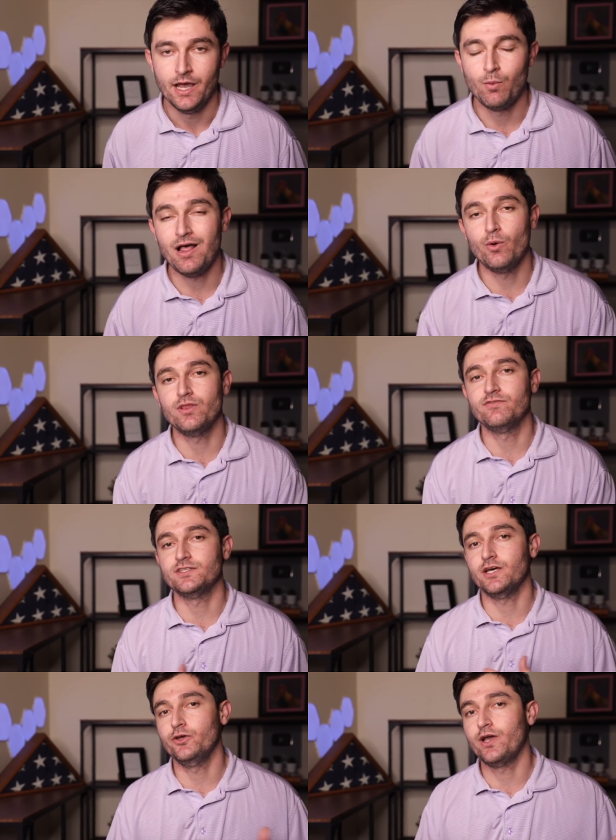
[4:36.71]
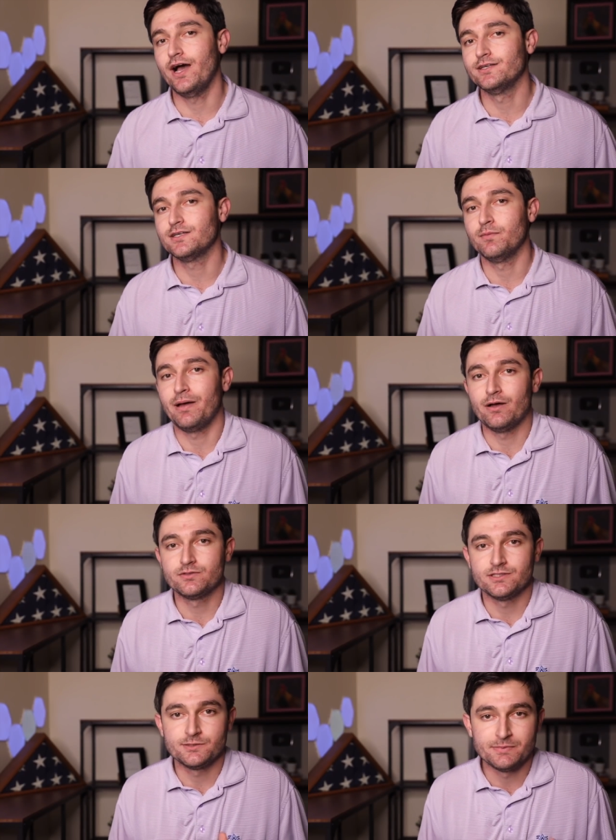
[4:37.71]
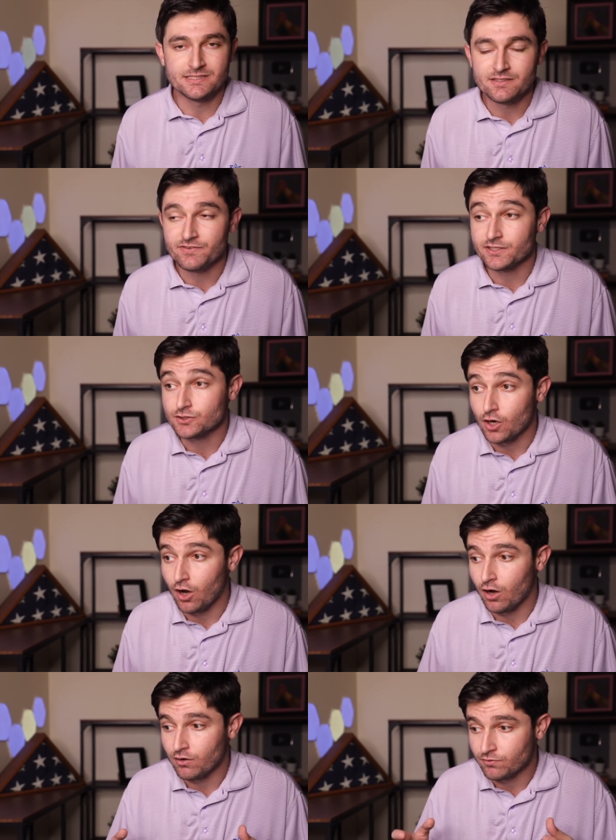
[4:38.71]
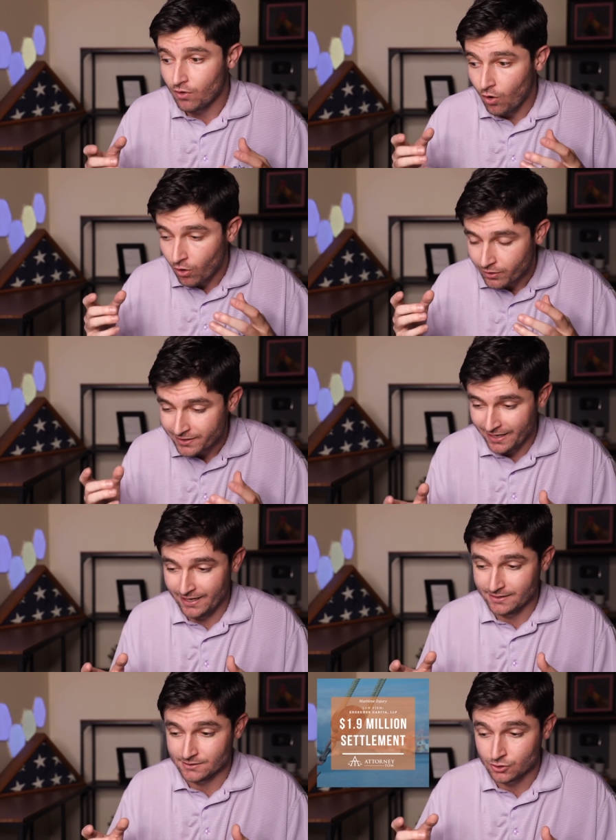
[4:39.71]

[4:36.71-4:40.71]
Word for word: And while I would love to tell you guys about the specifics of our case,